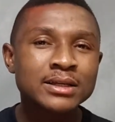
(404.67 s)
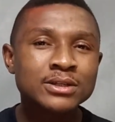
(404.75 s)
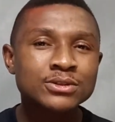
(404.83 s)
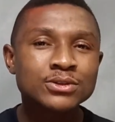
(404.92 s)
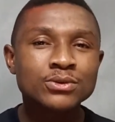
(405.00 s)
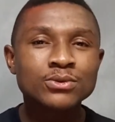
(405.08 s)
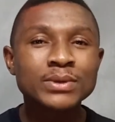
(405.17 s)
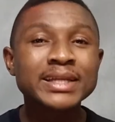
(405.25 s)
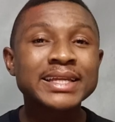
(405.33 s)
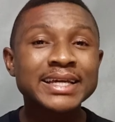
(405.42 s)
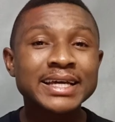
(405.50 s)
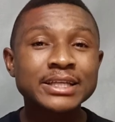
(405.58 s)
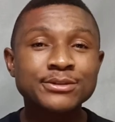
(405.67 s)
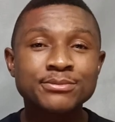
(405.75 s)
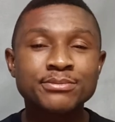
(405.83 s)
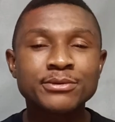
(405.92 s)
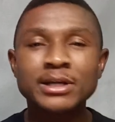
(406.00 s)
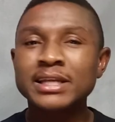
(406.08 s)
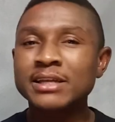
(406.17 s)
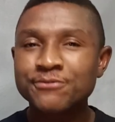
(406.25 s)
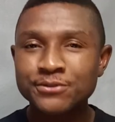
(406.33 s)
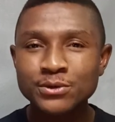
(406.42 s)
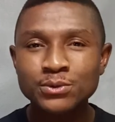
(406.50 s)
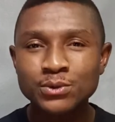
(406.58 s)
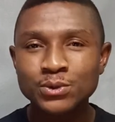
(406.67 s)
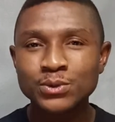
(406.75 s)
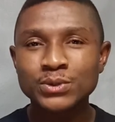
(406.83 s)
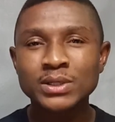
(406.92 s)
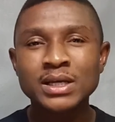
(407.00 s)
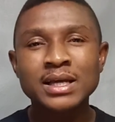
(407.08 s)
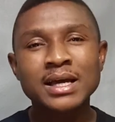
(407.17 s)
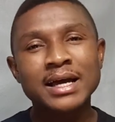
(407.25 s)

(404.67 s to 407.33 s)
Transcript: So when they get to pray, they feel good.